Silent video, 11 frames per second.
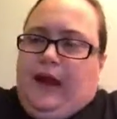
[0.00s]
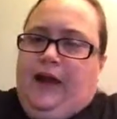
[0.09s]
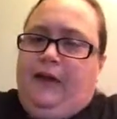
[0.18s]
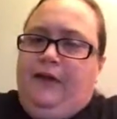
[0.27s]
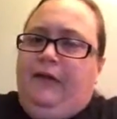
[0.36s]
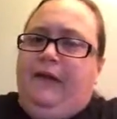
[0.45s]
I
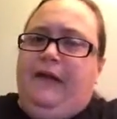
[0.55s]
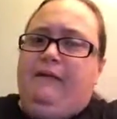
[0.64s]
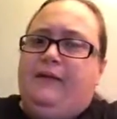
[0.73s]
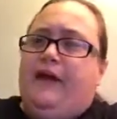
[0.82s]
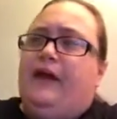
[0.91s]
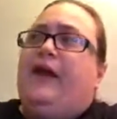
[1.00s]
don't even think
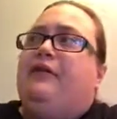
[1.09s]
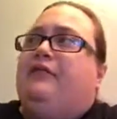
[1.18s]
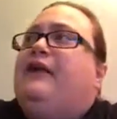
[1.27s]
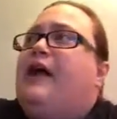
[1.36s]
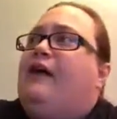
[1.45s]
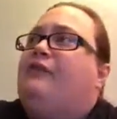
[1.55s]
with the
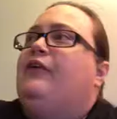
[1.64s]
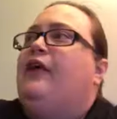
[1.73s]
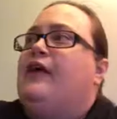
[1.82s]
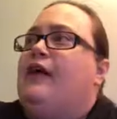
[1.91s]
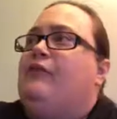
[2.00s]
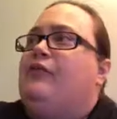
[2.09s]
NSD, I feel
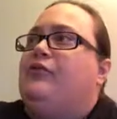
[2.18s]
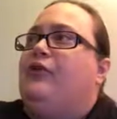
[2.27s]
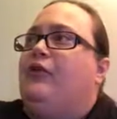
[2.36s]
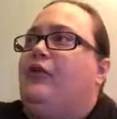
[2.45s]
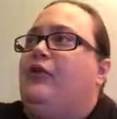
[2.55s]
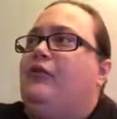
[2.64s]
like I would
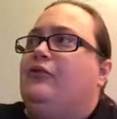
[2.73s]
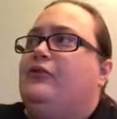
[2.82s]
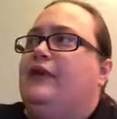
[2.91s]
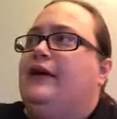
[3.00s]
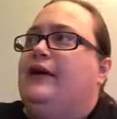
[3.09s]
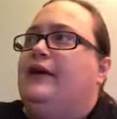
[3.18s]
still use
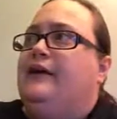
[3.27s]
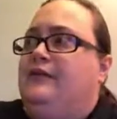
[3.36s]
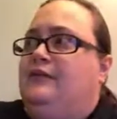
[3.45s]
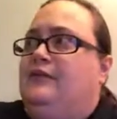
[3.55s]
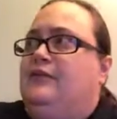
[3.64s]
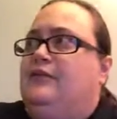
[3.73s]
the
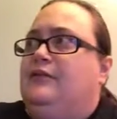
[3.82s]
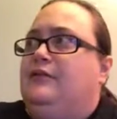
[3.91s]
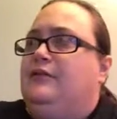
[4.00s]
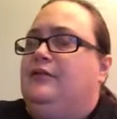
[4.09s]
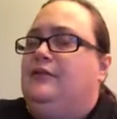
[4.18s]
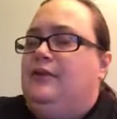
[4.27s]

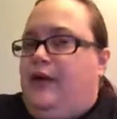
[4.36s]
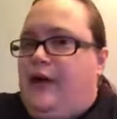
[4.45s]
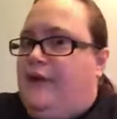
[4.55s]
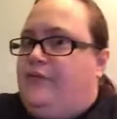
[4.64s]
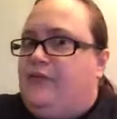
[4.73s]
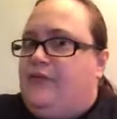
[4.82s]

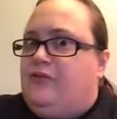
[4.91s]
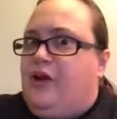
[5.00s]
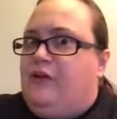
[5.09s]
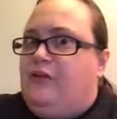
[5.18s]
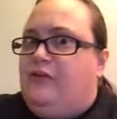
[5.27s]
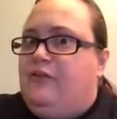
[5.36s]
1/8 inch
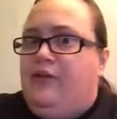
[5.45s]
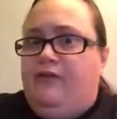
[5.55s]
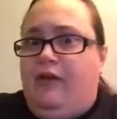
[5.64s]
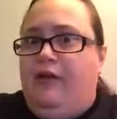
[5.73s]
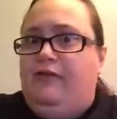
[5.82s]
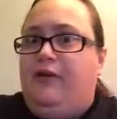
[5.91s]
eyelets. That's
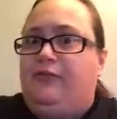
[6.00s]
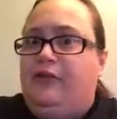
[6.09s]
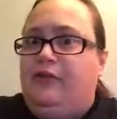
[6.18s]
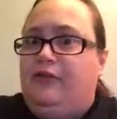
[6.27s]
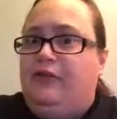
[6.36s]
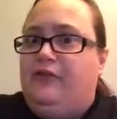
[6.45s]
all I've ever
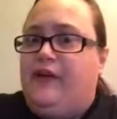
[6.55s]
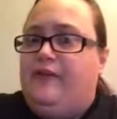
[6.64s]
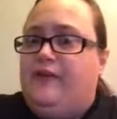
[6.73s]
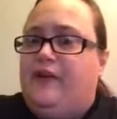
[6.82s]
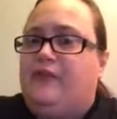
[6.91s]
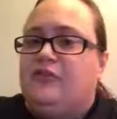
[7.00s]
used is
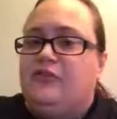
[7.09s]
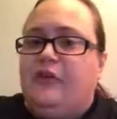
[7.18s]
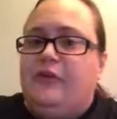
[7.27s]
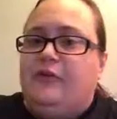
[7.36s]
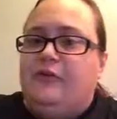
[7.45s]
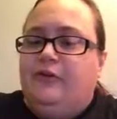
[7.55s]
1/8 inch,
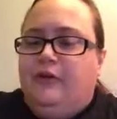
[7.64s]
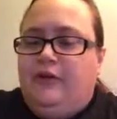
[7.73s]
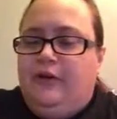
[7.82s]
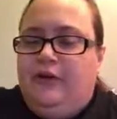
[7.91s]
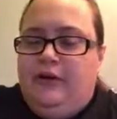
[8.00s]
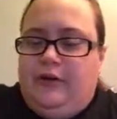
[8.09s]
so
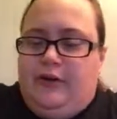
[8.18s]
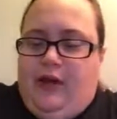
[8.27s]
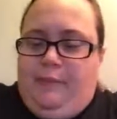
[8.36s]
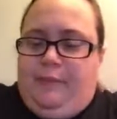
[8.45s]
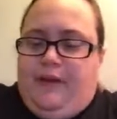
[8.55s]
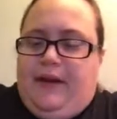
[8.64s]

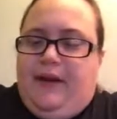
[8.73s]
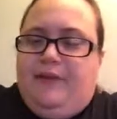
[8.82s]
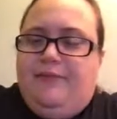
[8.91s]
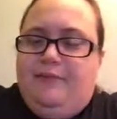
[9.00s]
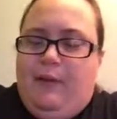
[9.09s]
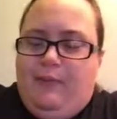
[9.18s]
I mean, I
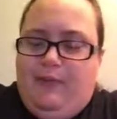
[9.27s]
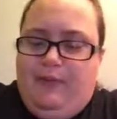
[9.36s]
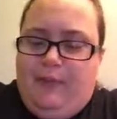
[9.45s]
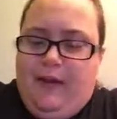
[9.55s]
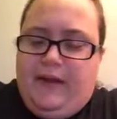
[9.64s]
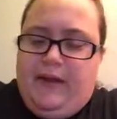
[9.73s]
guess maybe if
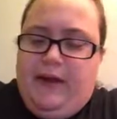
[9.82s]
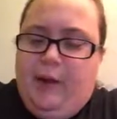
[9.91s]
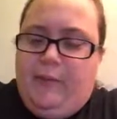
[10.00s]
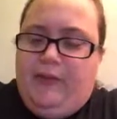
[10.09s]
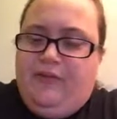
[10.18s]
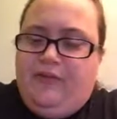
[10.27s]
you're making
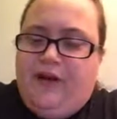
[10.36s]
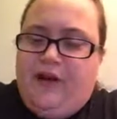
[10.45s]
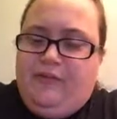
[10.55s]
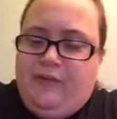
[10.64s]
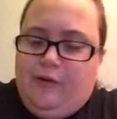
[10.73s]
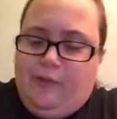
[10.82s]
human
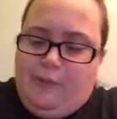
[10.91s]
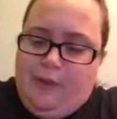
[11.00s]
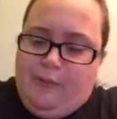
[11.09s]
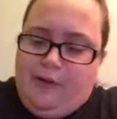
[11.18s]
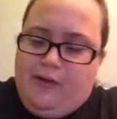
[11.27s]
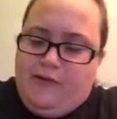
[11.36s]
stuff, you would
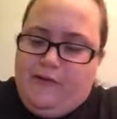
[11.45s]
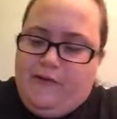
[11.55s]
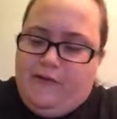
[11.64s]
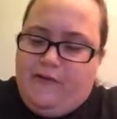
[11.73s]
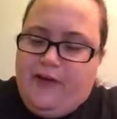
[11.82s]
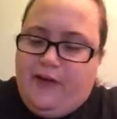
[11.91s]
probably use the
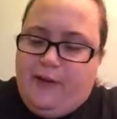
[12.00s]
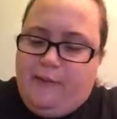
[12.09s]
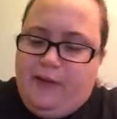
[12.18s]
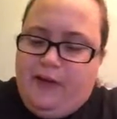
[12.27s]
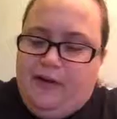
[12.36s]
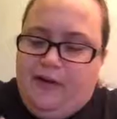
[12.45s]
other setting,
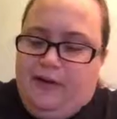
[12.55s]
but